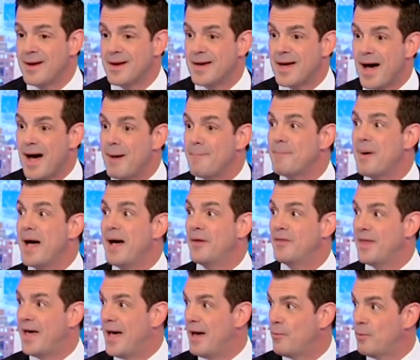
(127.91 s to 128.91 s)

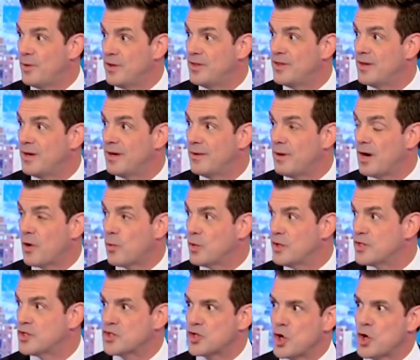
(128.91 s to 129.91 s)
Compound that with a
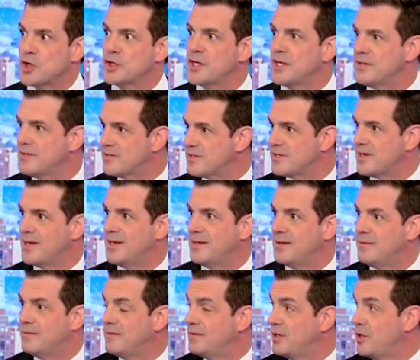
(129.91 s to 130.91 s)
resurgence
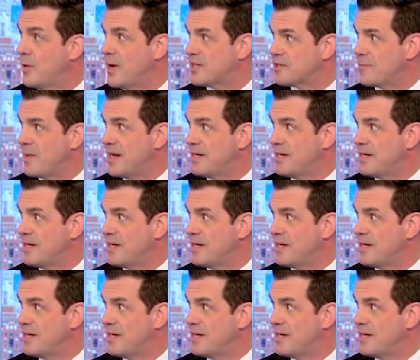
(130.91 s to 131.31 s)
in U.S.